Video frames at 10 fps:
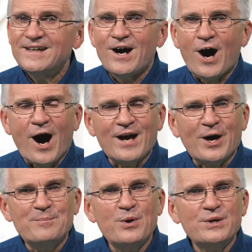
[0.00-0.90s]
Hi,
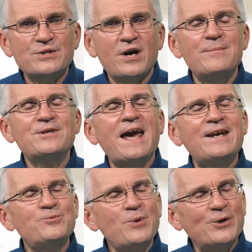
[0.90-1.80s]
I'm Bernie Diamond,
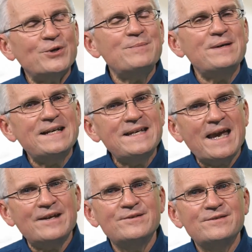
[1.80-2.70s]
and welcome
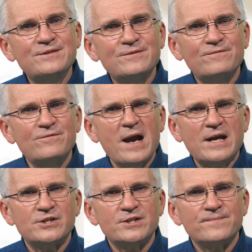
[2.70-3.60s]
again to
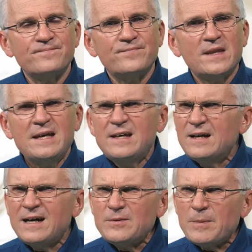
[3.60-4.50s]
Fresh.
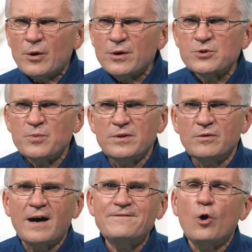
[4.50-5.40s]
I have to be honest with you,
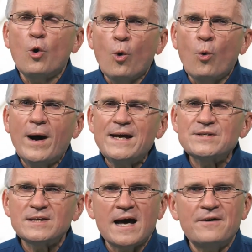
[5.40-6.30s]
I've
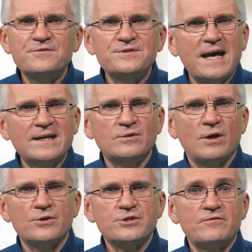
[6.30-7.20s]
always loved
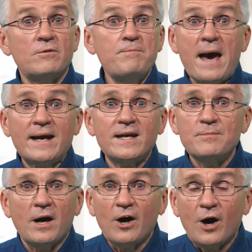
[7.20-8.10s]
technology. From back in
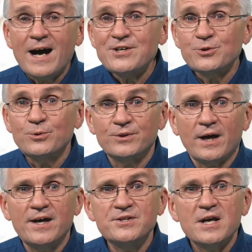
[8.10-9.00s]
my high school
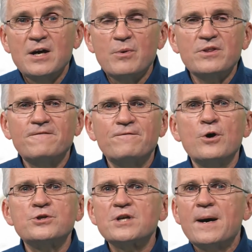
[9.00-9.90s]
days, when the
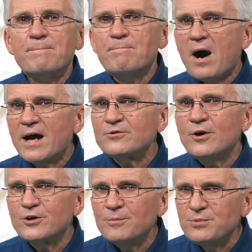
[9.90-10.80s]
first
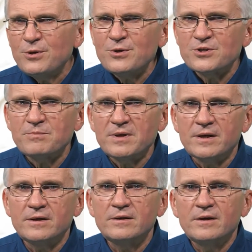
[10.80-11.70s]
microcomputers
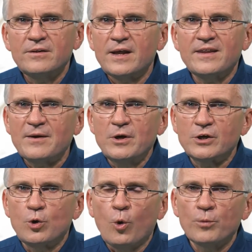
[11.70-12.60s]
appeared, they
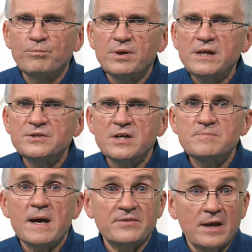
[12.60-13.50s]
weren't called PCs
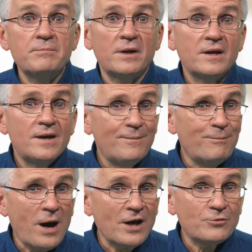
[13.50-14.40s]
back then, but
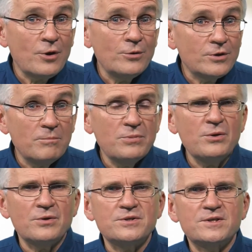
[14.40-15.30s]

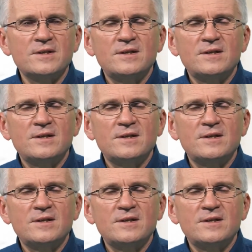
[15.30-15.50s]
microcomputers,